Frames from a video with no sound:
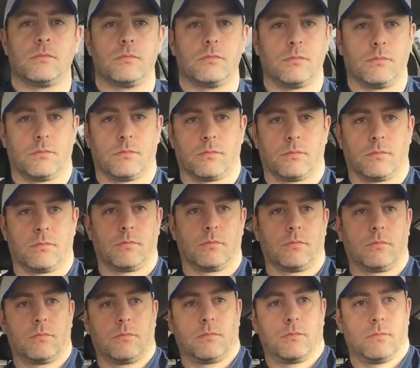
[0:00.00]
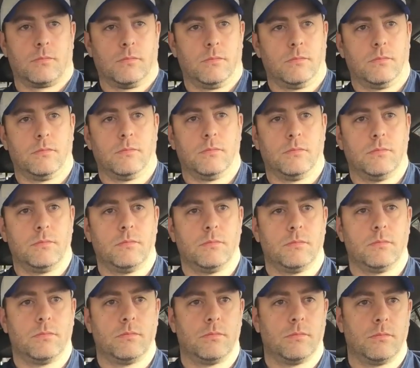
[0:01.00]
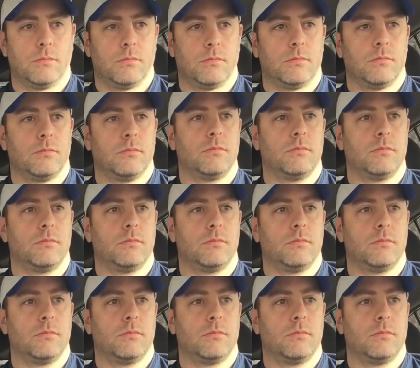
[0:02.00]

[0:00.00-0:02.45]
(silent)